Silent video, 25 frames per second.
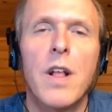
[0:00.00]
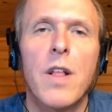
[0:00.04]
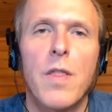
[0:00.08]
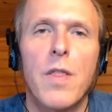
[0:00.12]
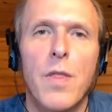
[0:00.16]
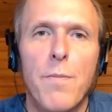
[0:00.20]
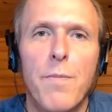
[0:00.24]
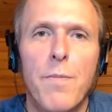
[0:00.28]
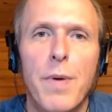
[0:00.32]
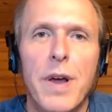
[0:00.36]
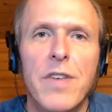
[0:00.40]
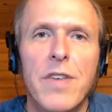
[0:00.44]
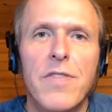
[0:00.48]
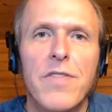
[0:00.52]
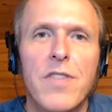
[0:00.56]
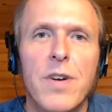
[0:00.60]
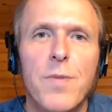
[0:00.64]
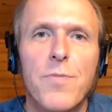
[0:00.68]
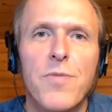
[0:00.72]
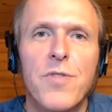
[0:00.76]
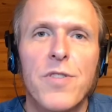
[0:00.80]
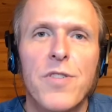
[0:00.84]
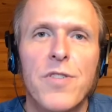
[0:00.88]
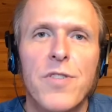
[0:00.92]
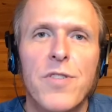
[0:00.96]
Bass
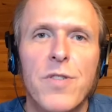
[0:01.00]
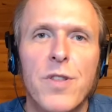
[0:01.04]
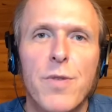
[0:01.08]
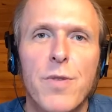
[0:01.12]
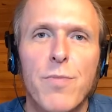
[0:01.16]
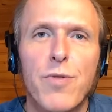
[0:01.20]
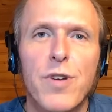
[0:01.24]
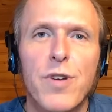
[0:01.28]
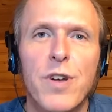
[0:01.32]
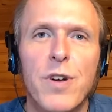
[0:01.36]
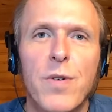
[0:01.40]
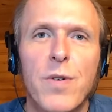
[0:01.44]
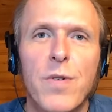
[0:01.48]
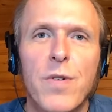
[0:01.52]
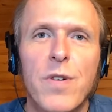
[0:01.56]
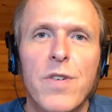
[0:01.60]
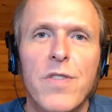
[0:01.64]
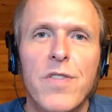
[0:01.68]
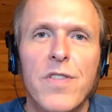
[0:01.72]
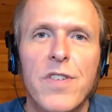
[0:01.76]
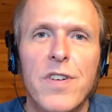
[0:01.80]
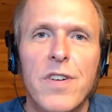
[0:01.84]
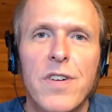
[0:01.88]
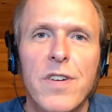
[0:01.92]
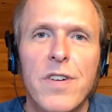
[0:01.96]
comes in during the
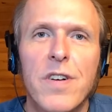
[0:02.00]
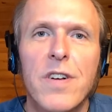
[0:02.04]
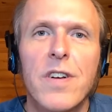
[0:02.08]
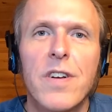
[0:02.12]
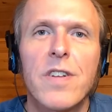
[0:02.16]
pre-chorus here, starts